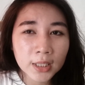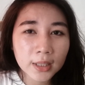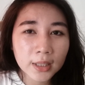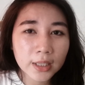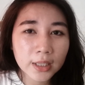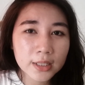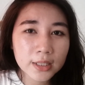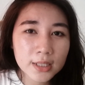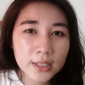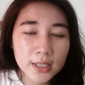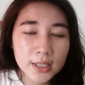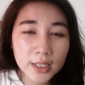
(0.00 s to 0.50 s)

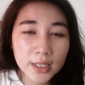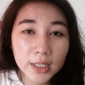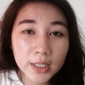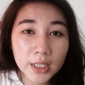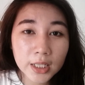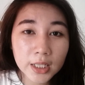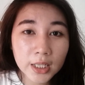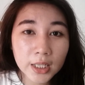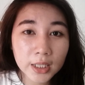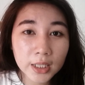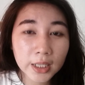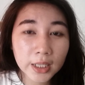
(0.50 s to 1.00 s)
then
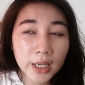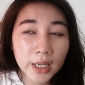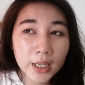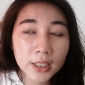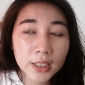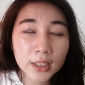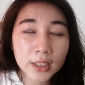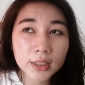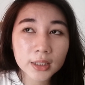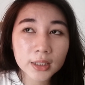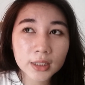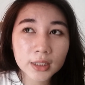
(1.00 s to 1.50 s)
studying
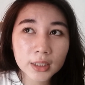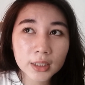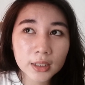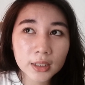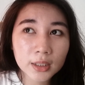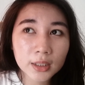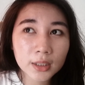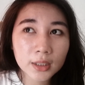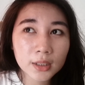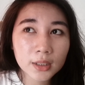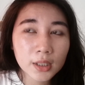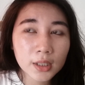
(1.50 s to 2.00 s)
again
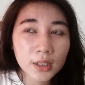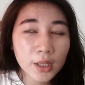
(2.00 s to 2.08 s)
until